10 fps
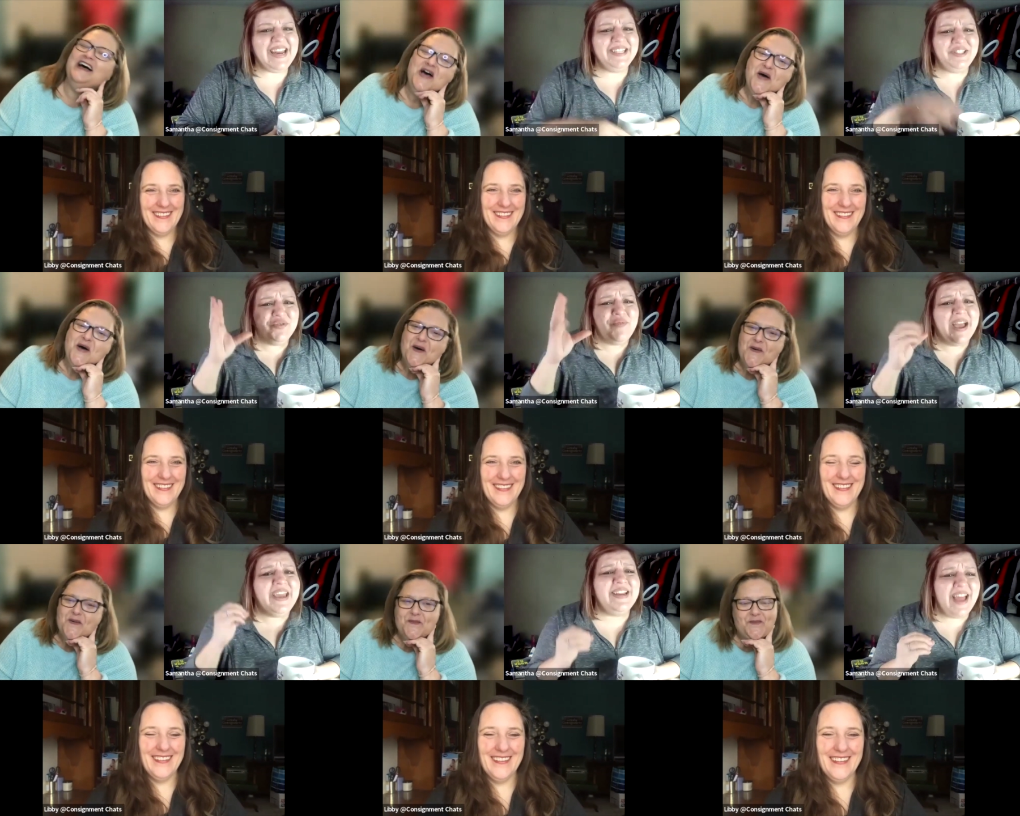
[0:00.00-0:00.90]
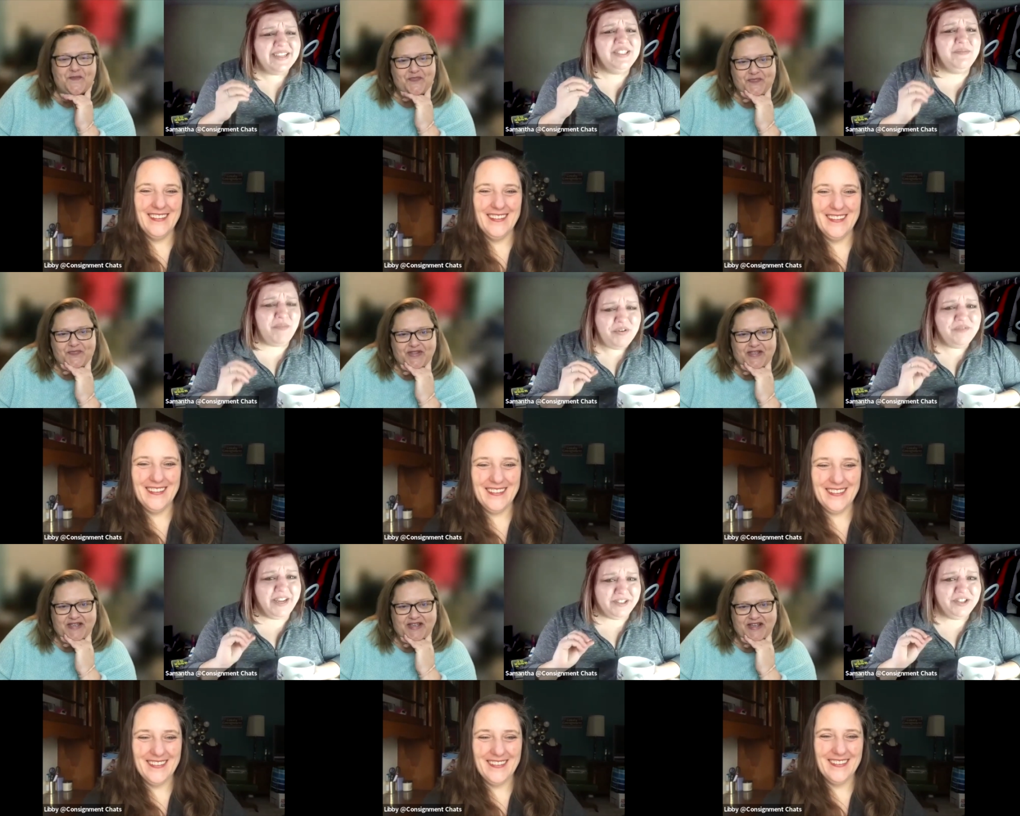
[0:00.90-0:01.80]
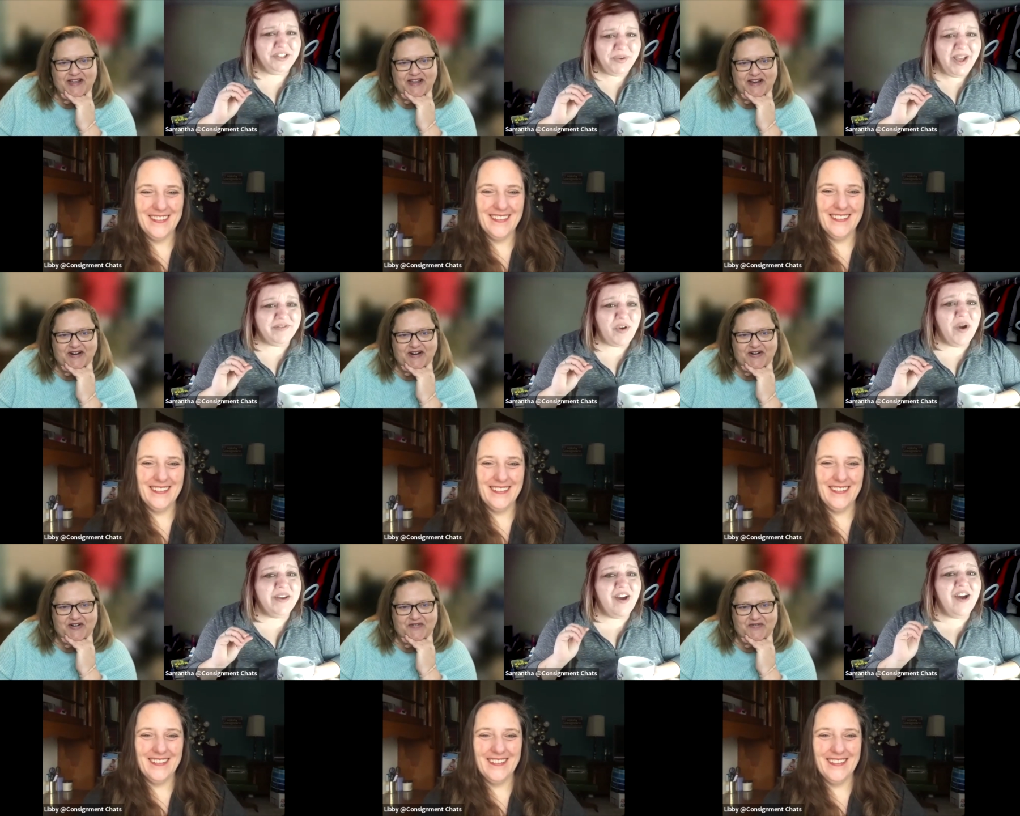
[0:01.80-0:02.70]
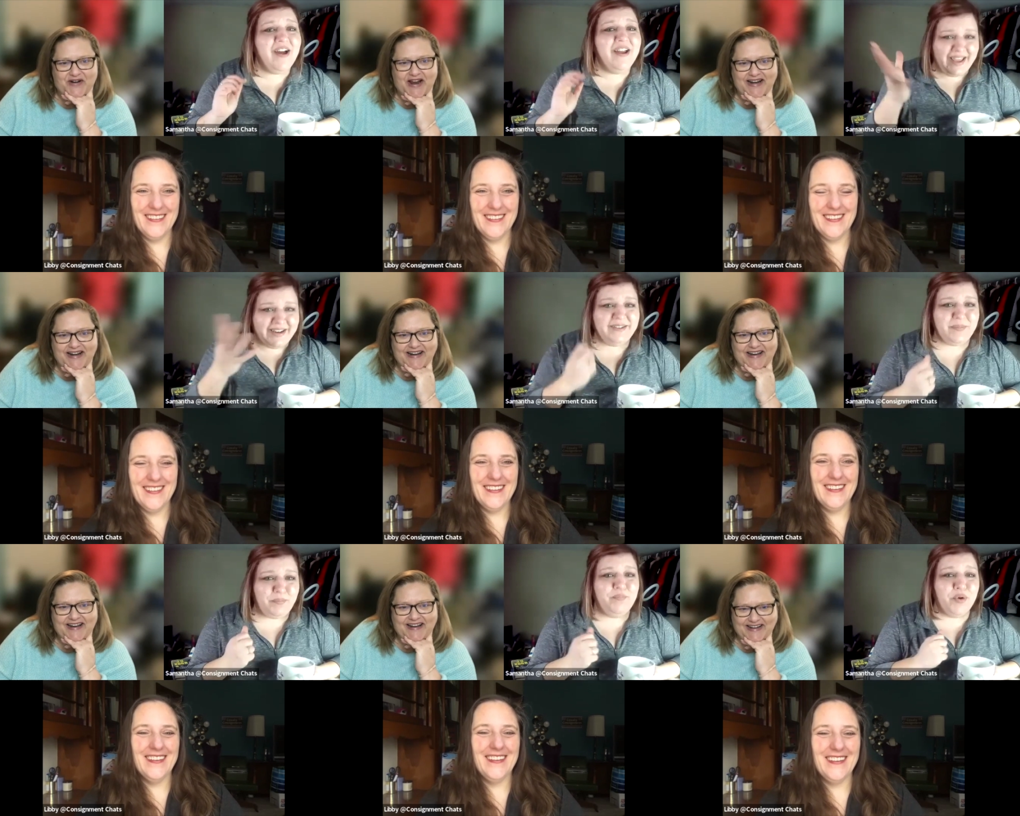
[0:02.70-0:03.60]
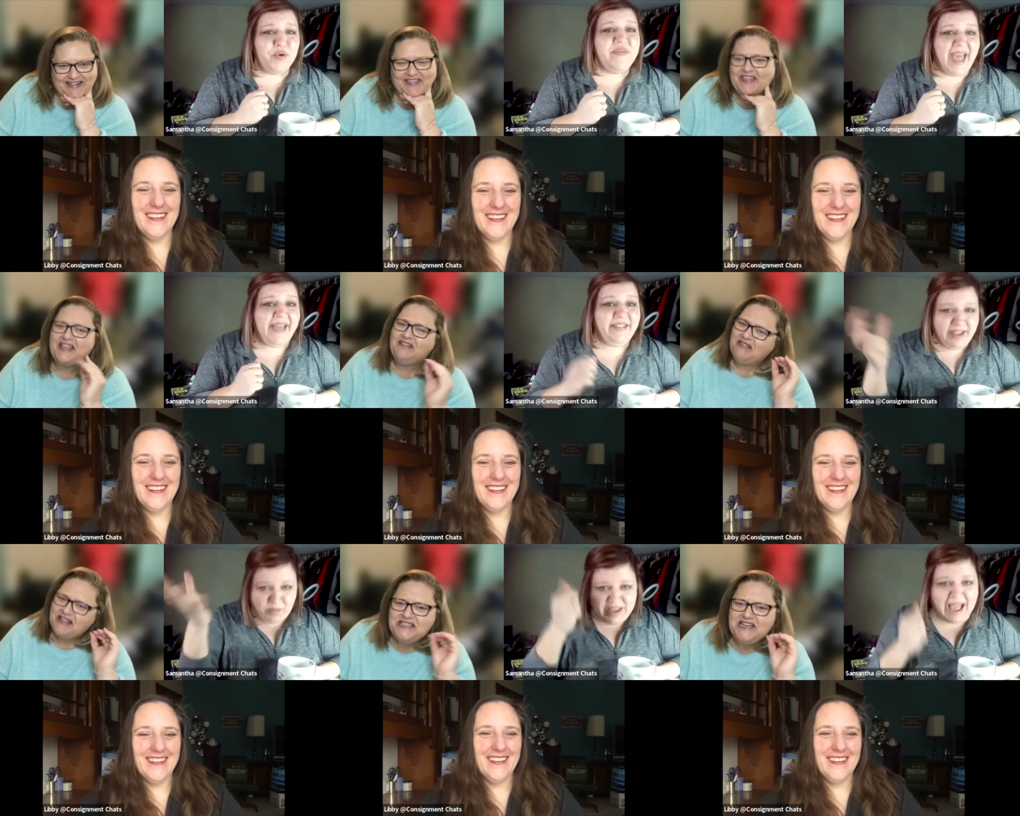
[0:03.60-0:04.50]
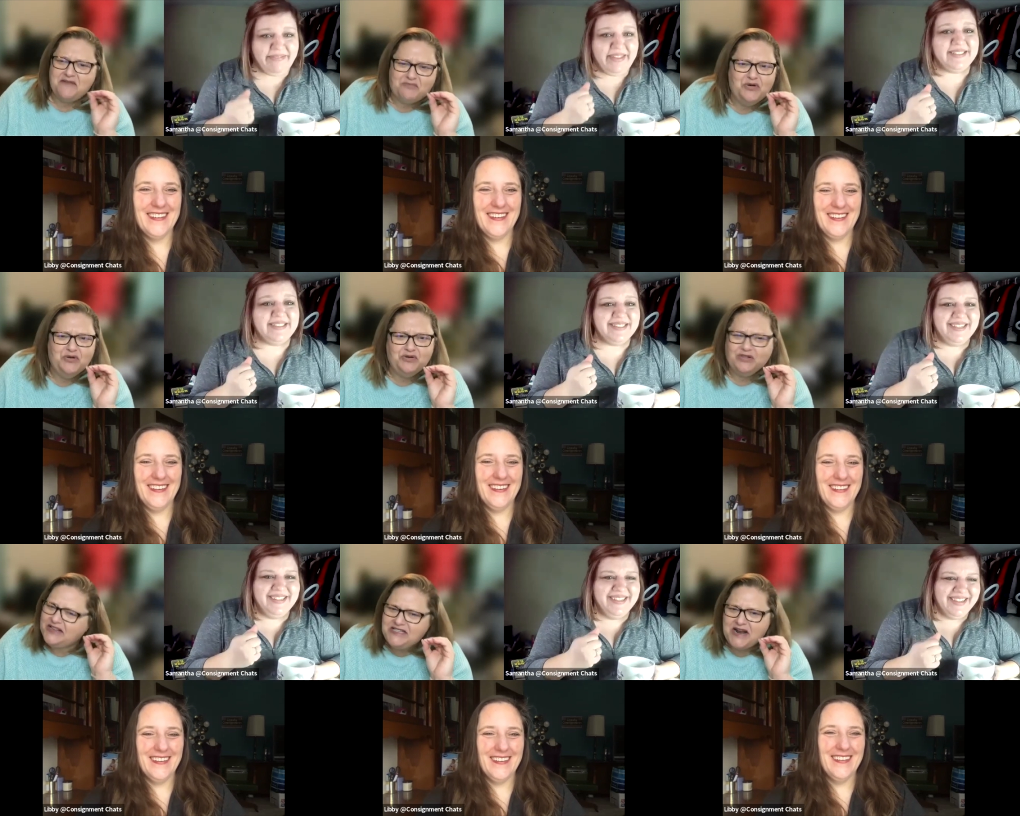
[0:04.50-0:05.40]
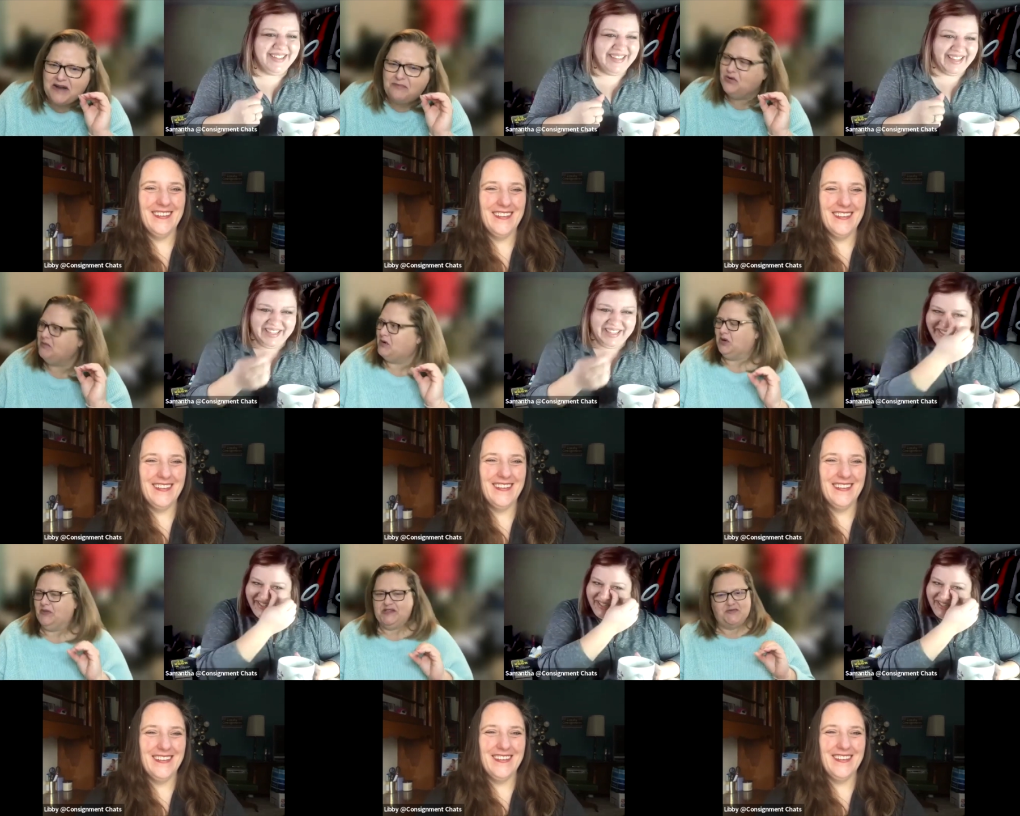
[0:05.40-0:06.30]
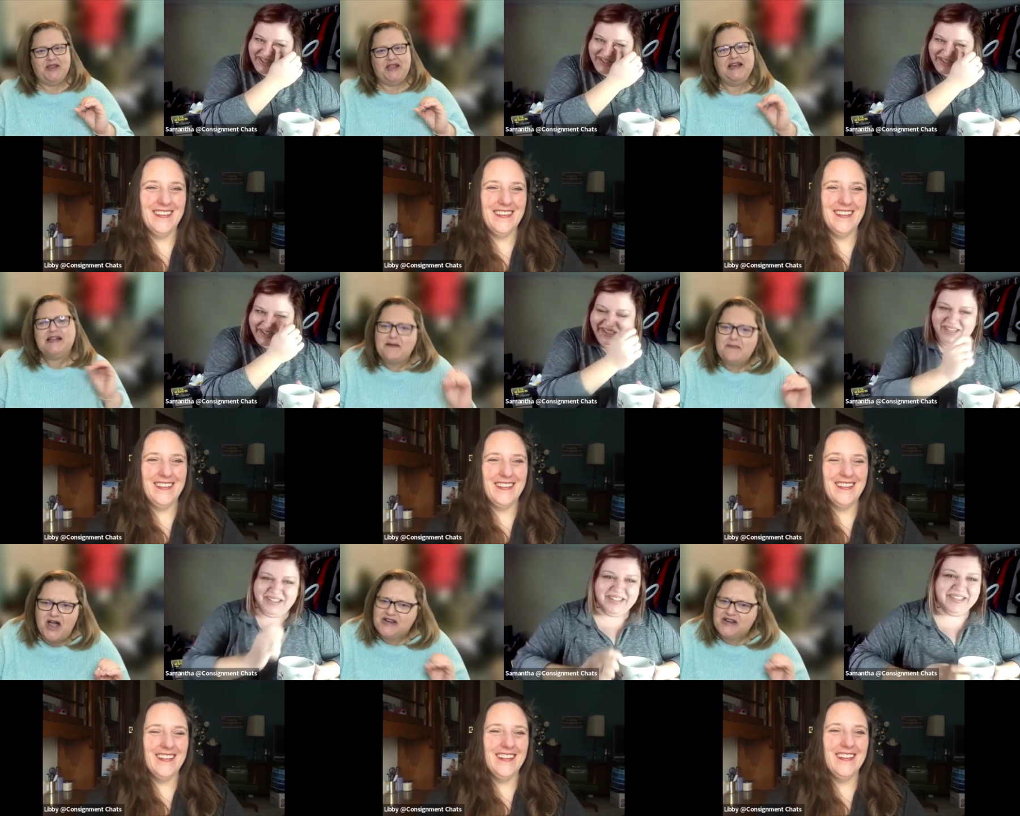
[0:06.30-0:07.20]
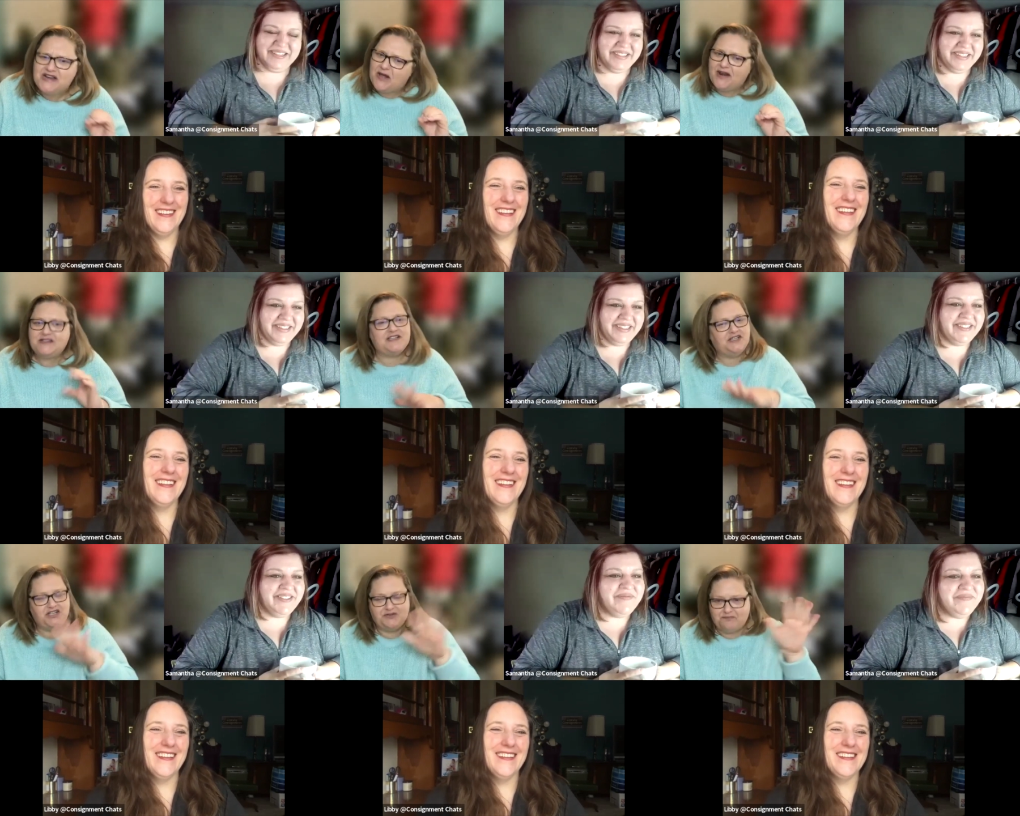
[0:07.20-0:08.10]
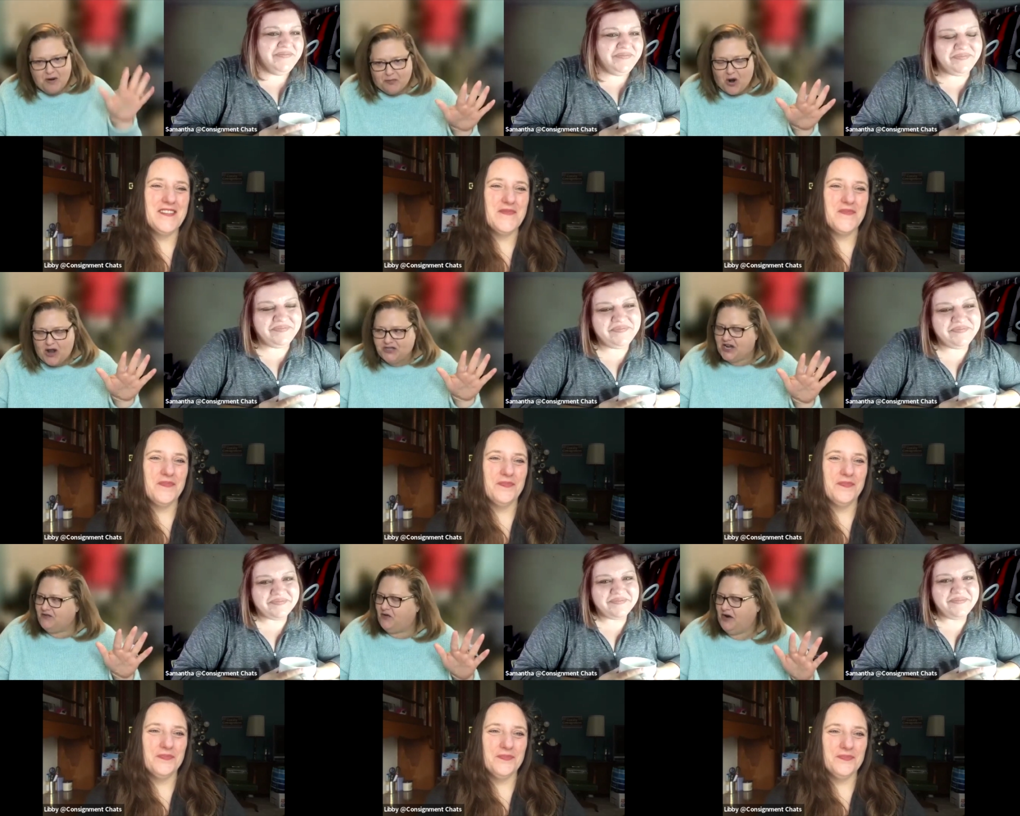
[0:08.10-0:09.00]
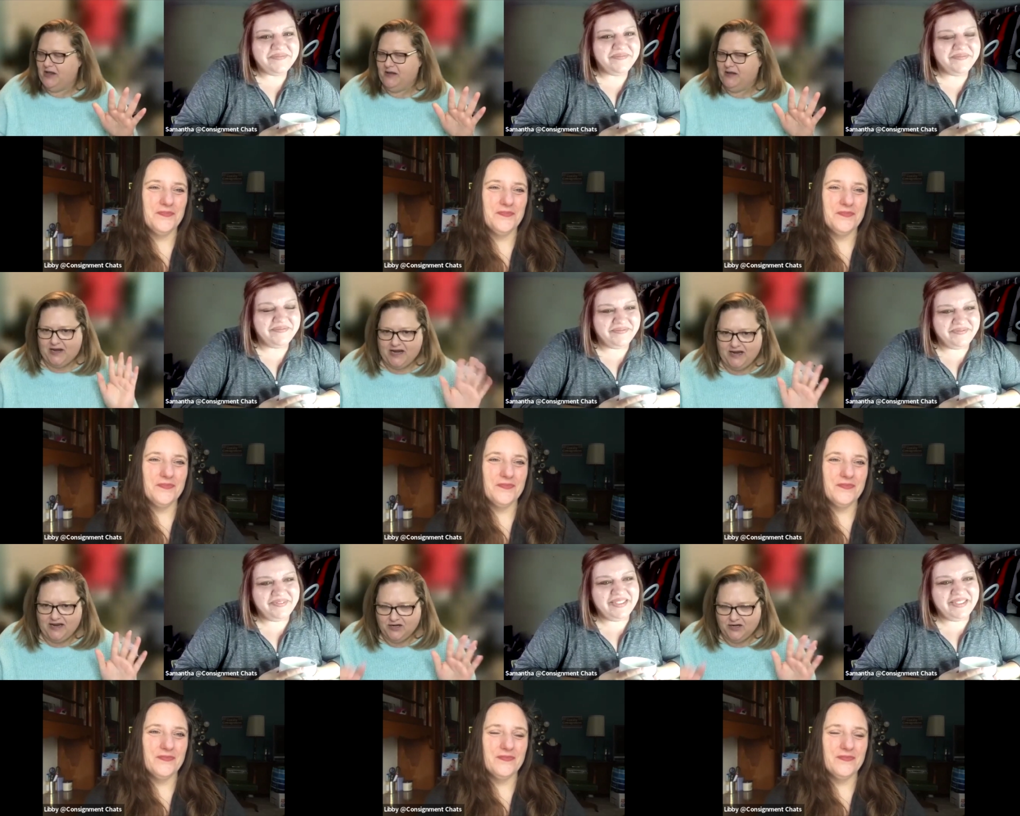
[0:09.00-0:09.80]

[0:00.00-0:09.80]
Speaker 1: needs to recognize the motivation you have going on right? and that. Like, let's like, not got... prune.
Speaker 2: Let's not prune the myrtle this weekend. Come on, come on. It's such a, a project for him that he he